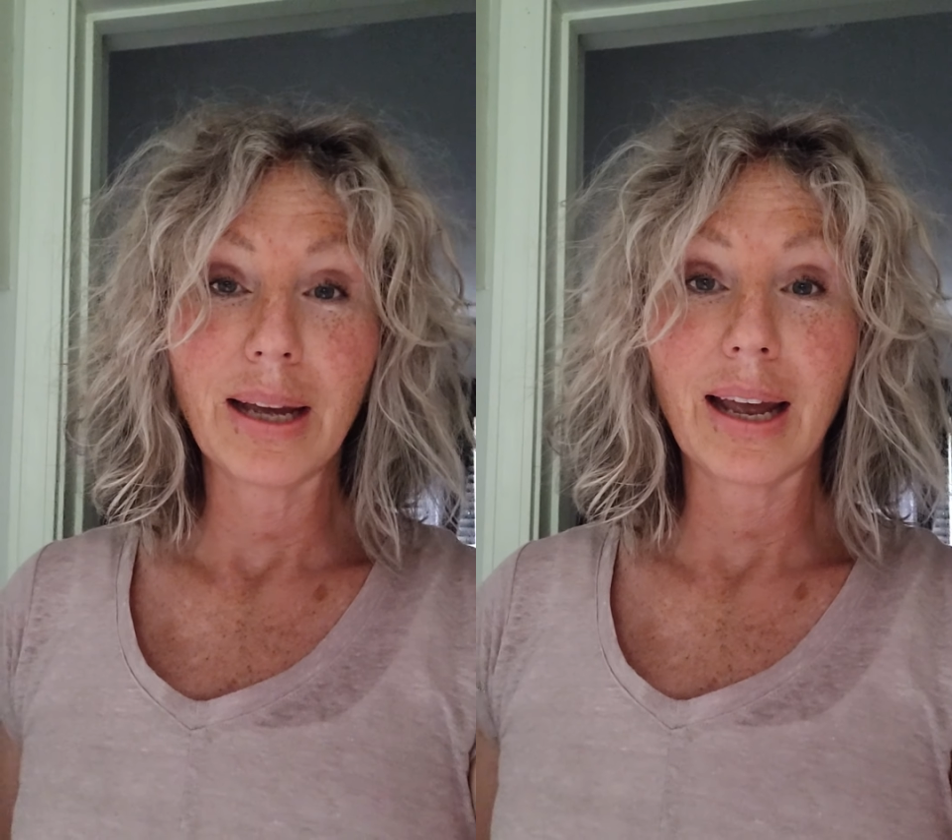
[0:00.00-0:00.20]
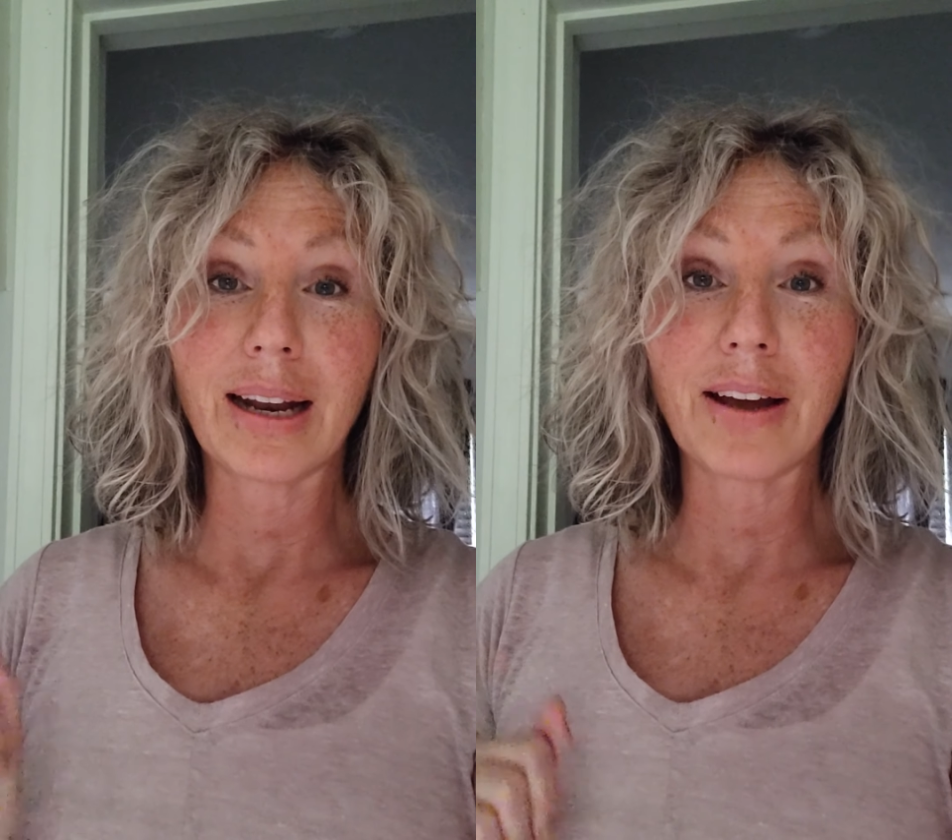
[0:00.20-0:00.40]

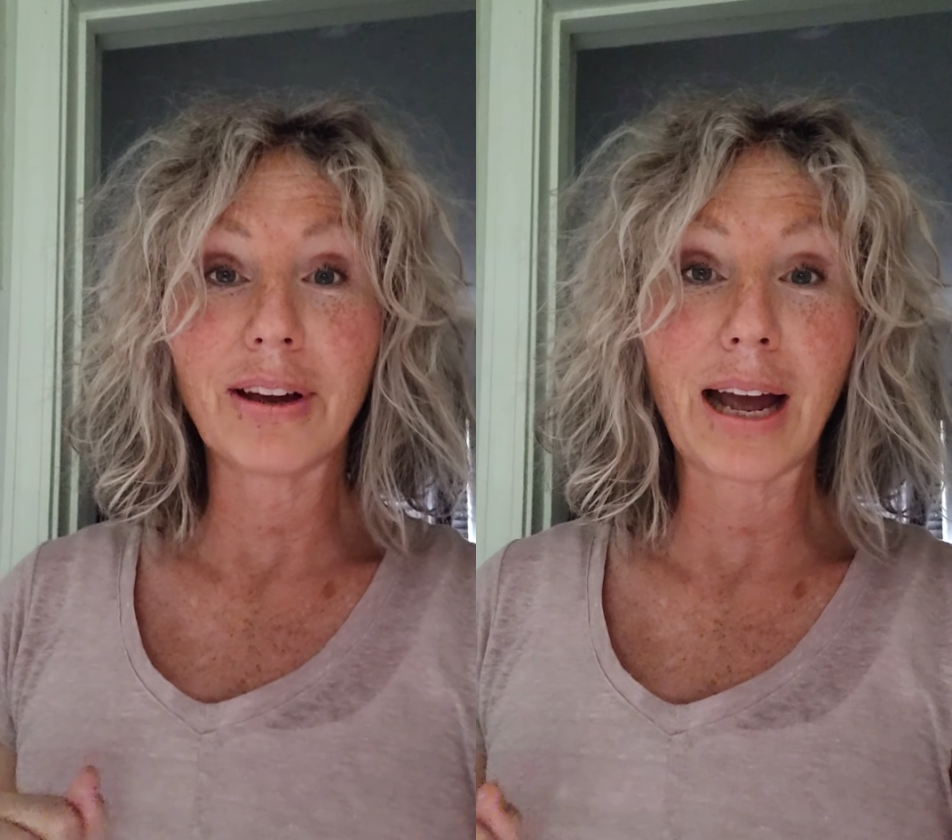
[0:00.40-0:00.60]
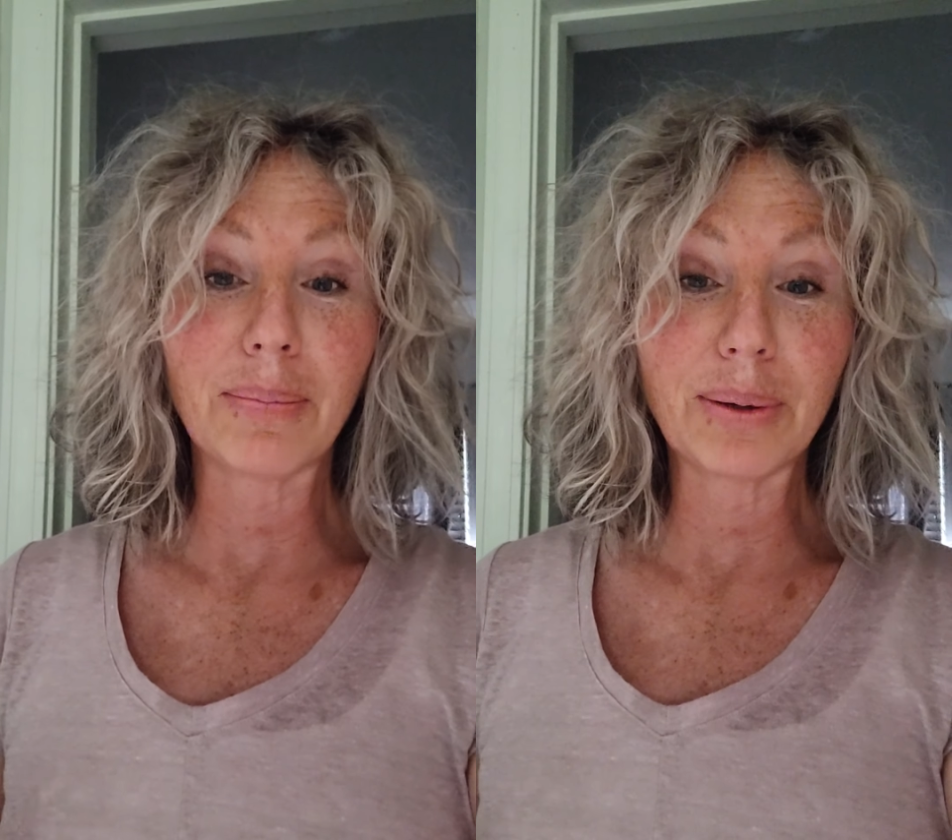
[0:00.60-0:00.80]
and have a
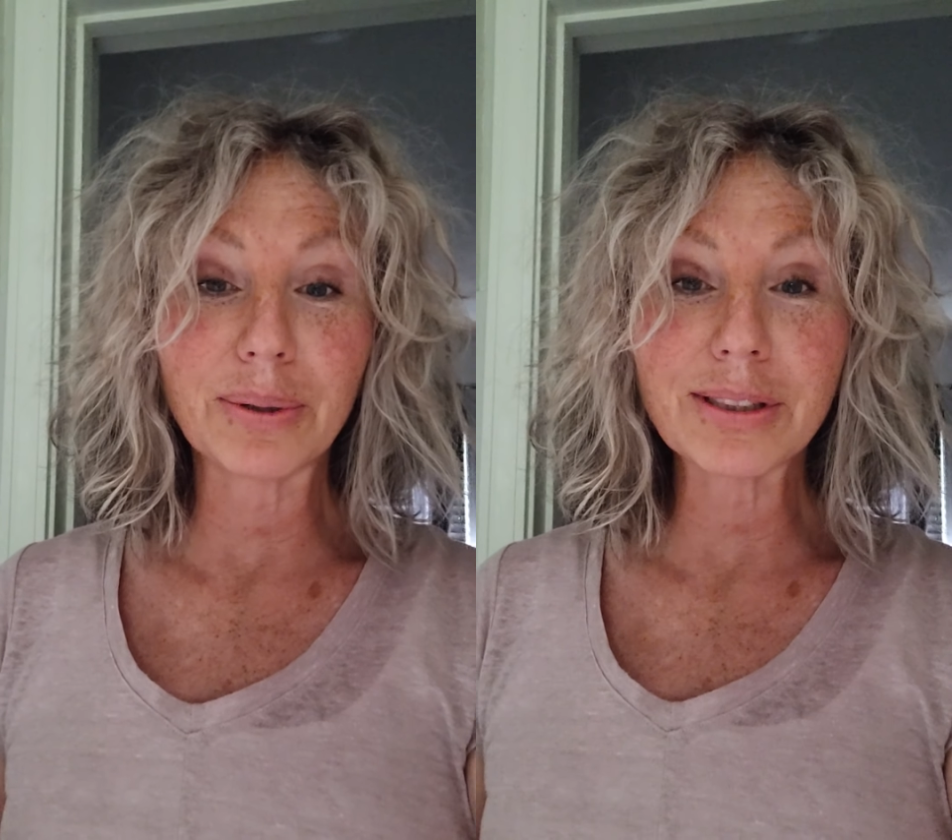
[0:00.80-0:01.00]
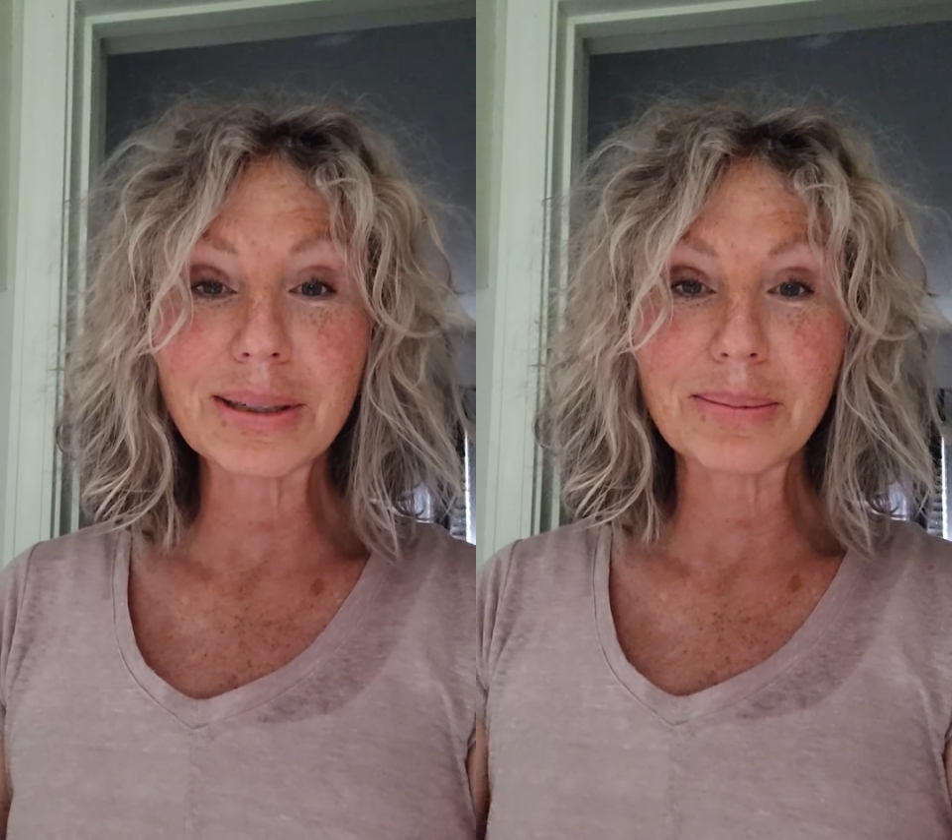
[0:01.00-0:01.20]
happy
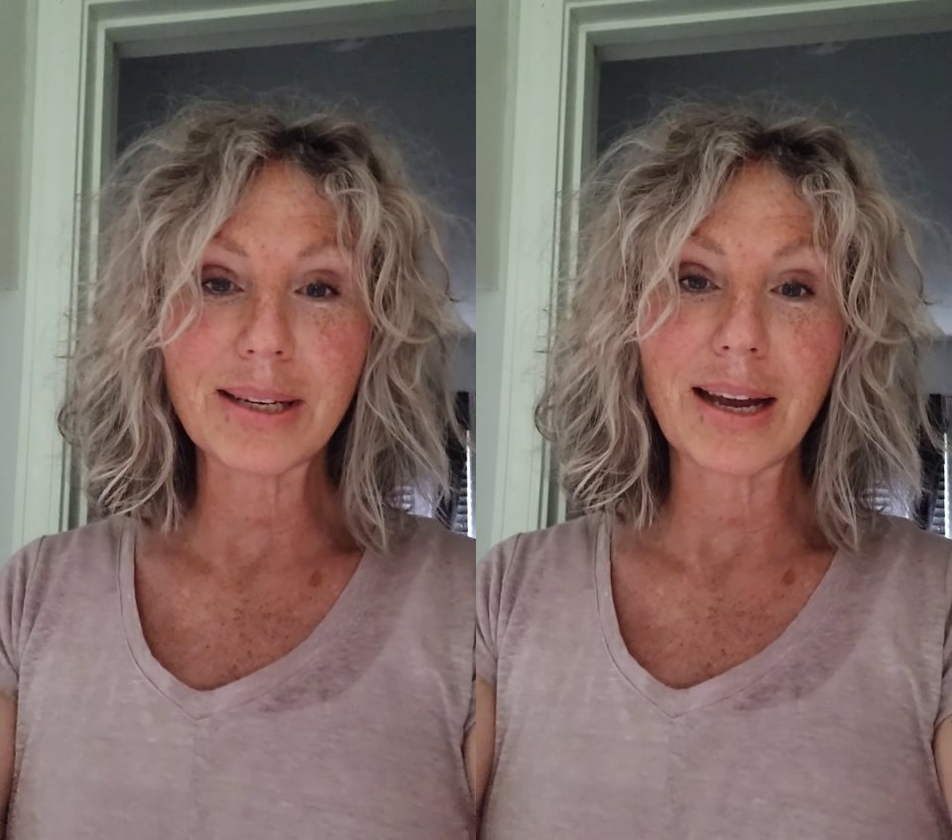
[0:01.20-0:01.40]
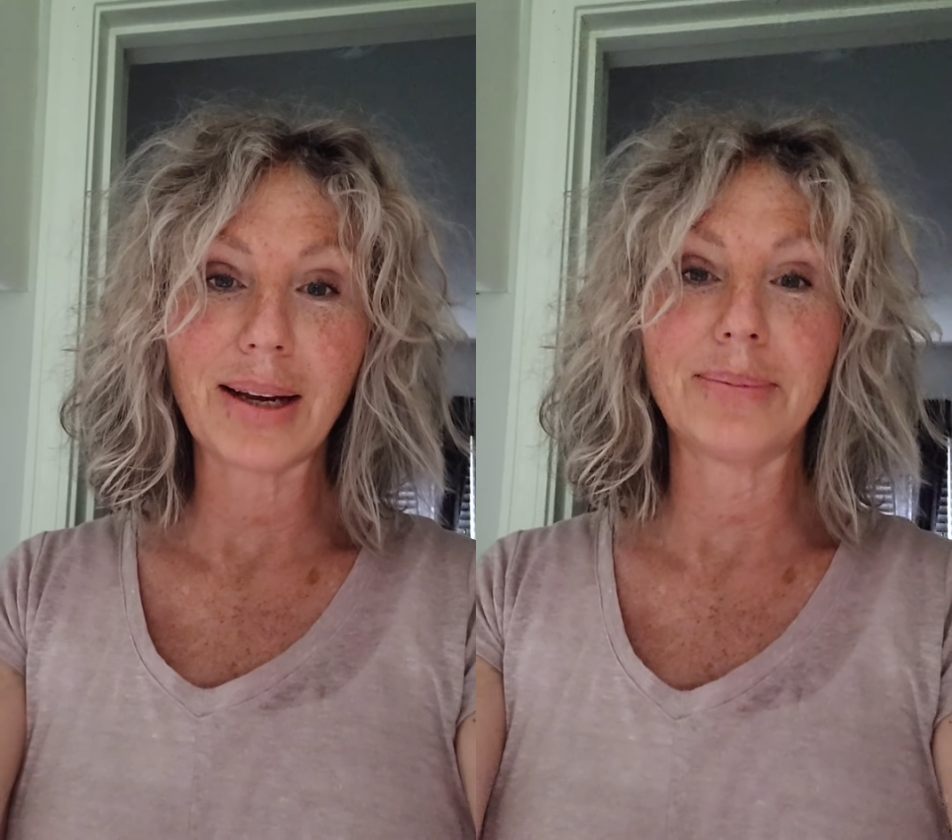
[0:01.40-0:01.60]
worship
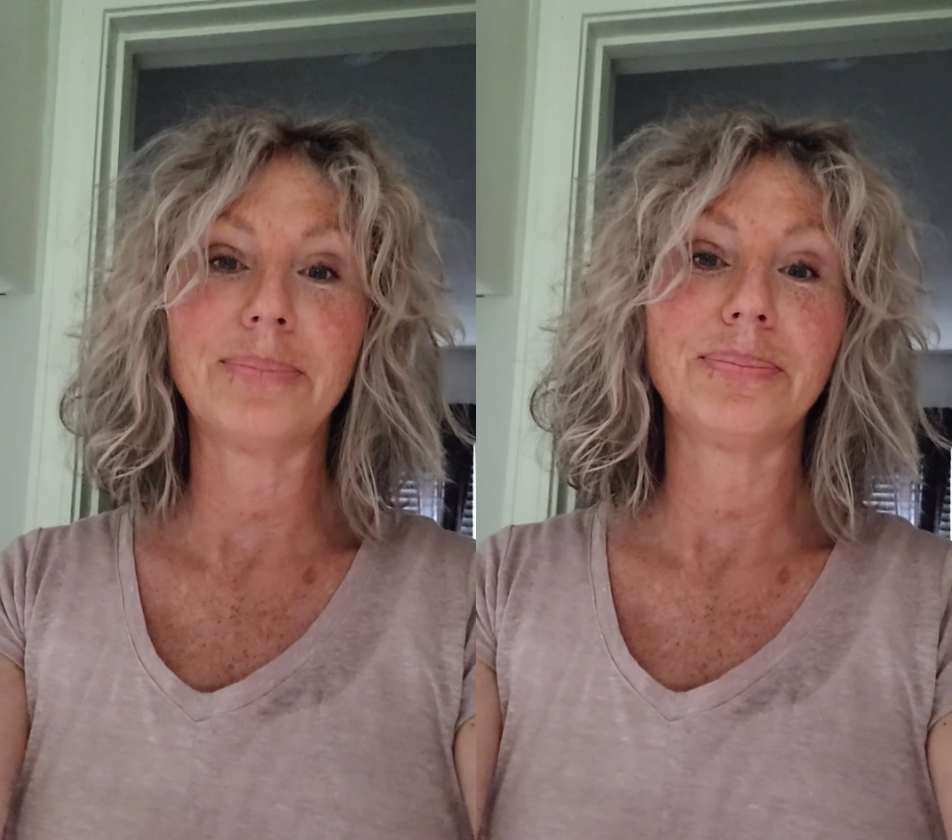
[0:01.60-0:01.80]
day